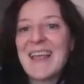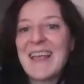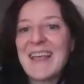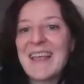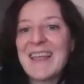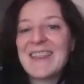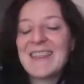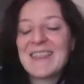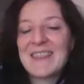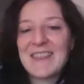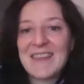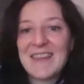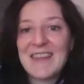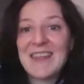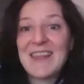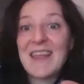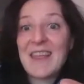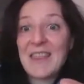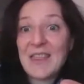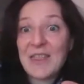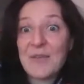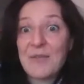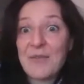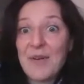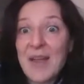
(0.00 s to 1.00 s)
in the
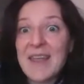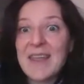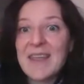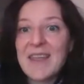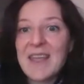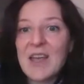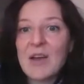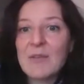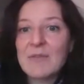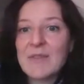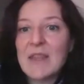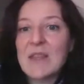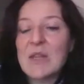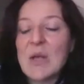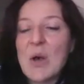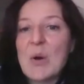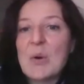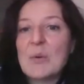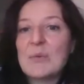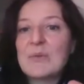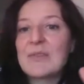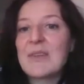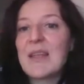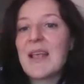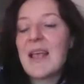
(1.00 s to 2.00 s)
ranking of the
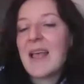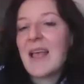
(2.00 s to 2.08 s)
nodes,